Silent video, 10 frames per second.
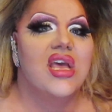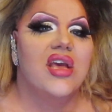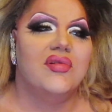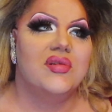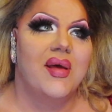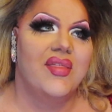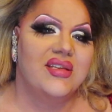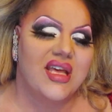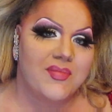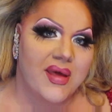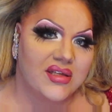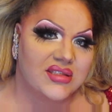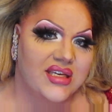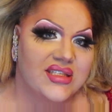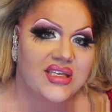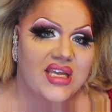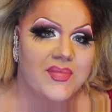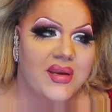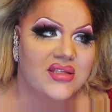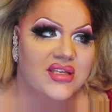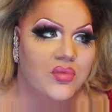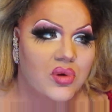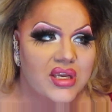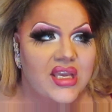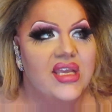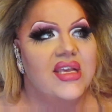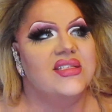It was about the death penalty. Is the death penalty working?